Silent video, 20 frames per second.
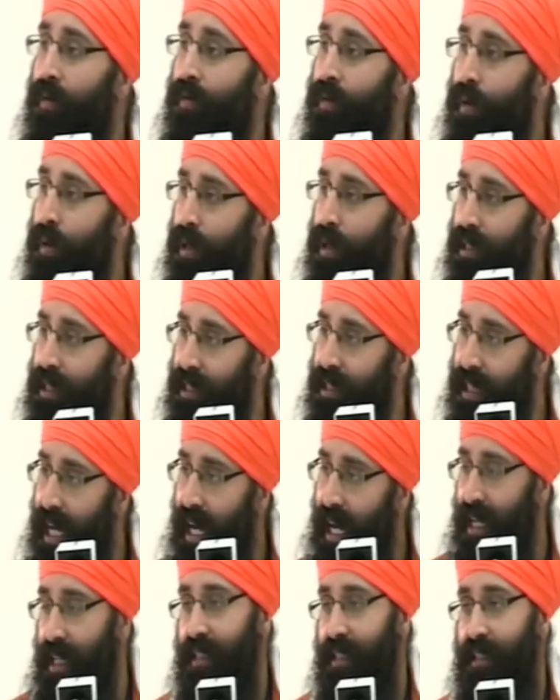Baba Deep
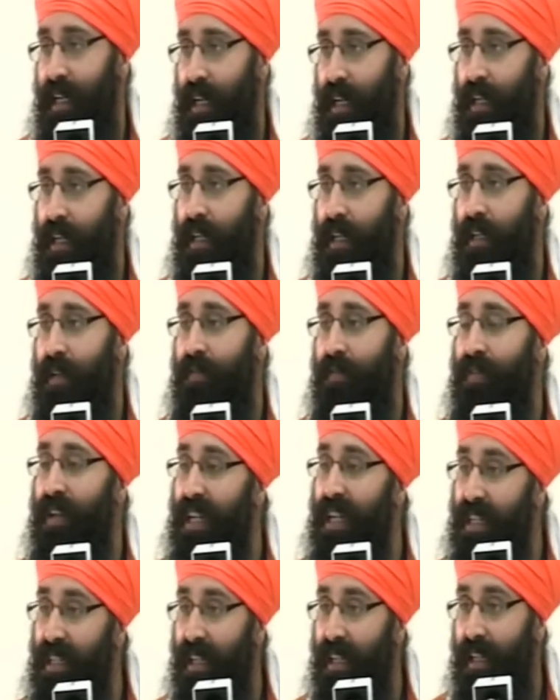Singh Ji, we know,
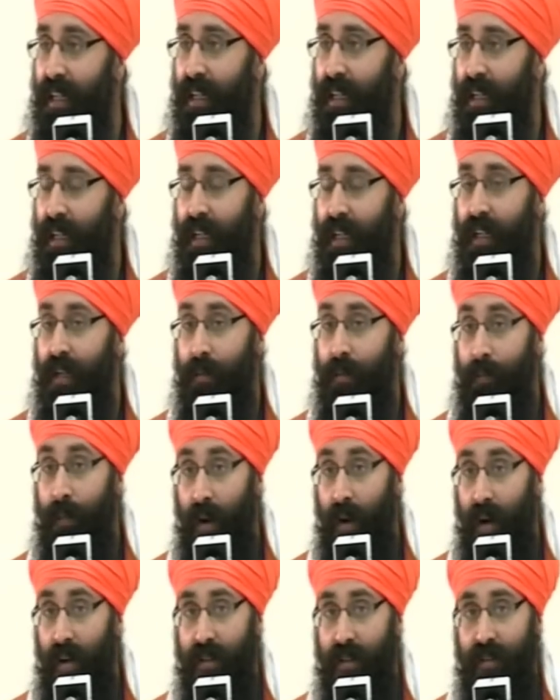fought with his head in his hand.
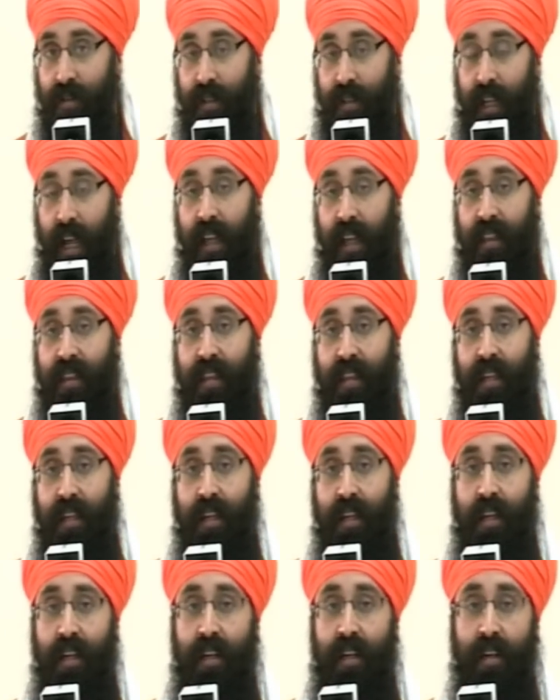He defeated
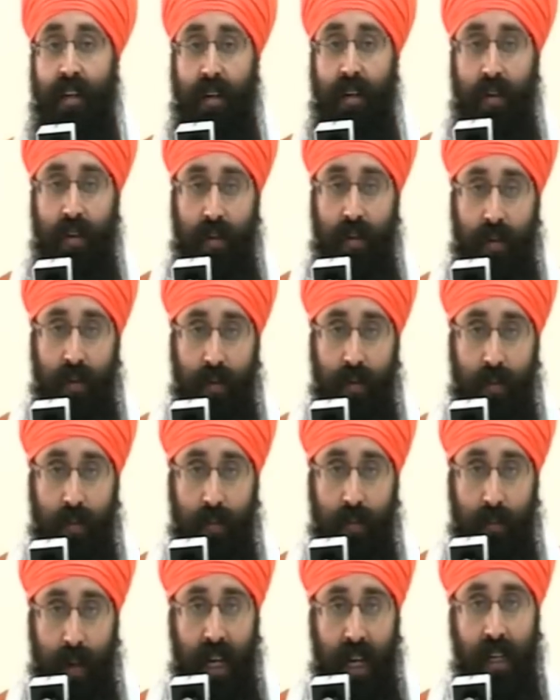moth or
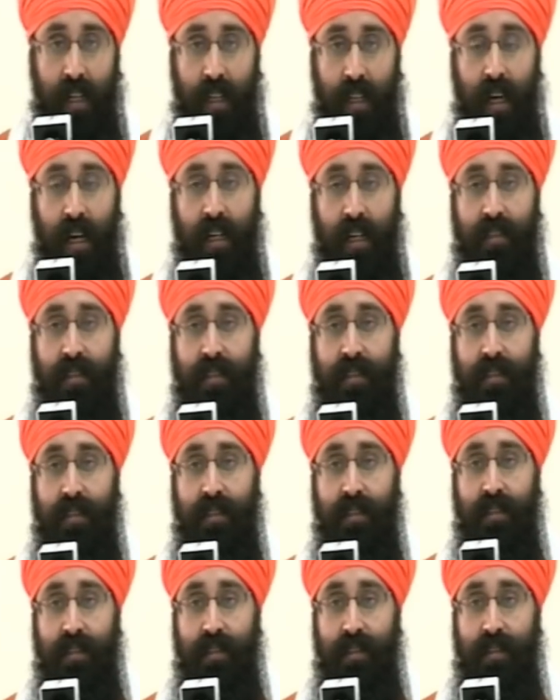death
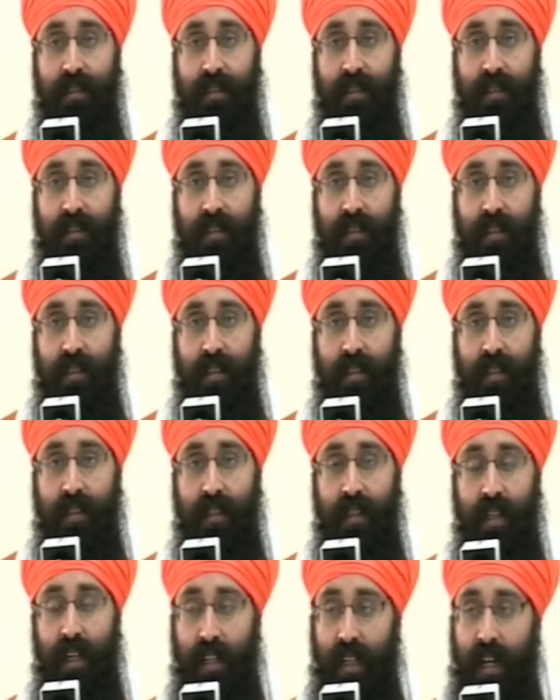by
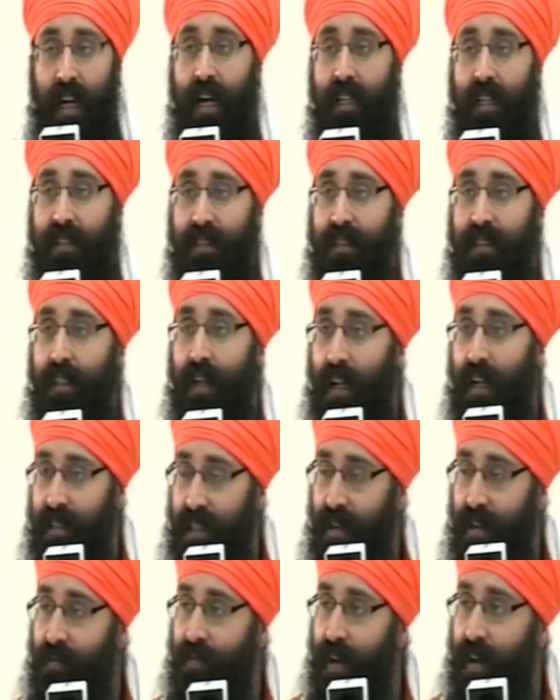ardas.
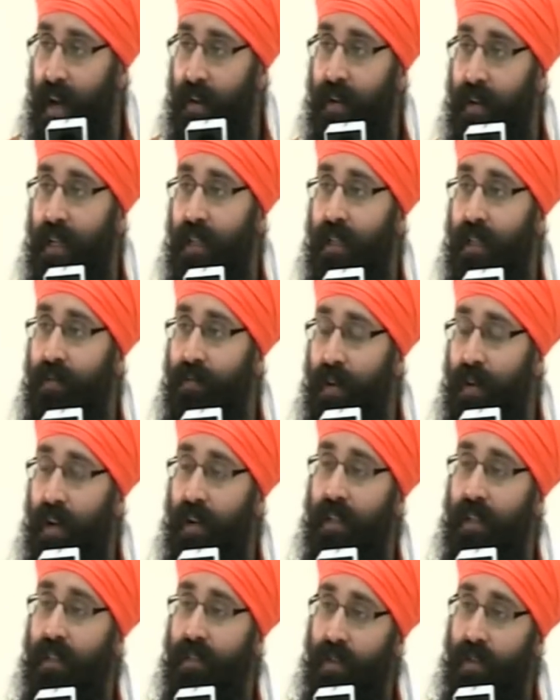
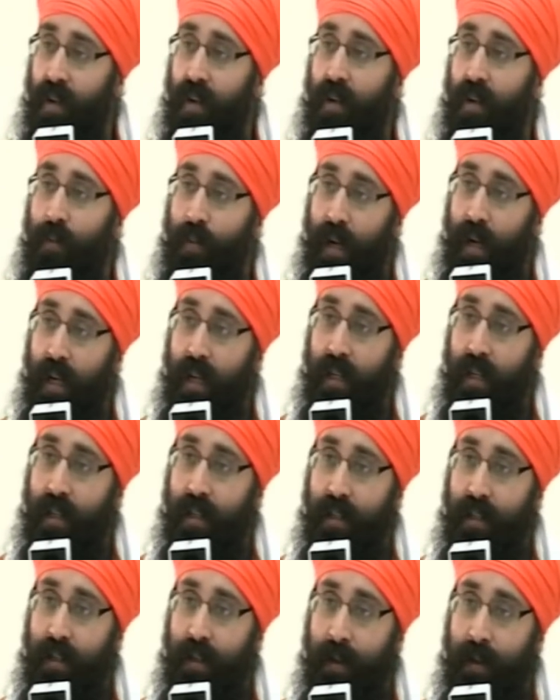Ardas is a
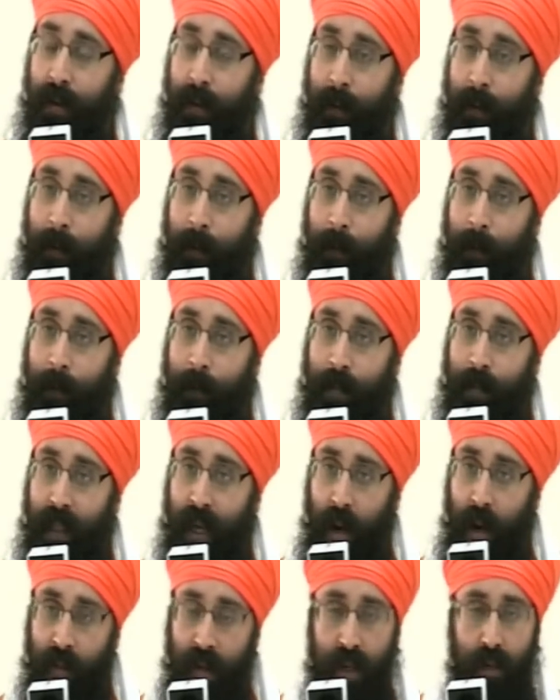very, very strong
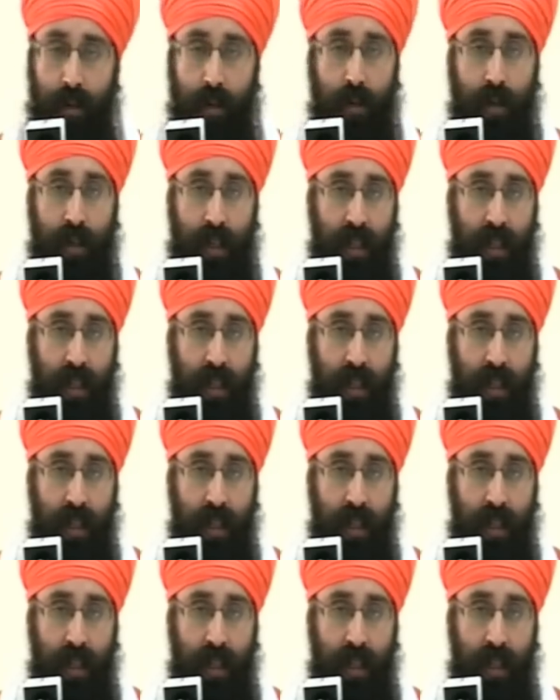prayer.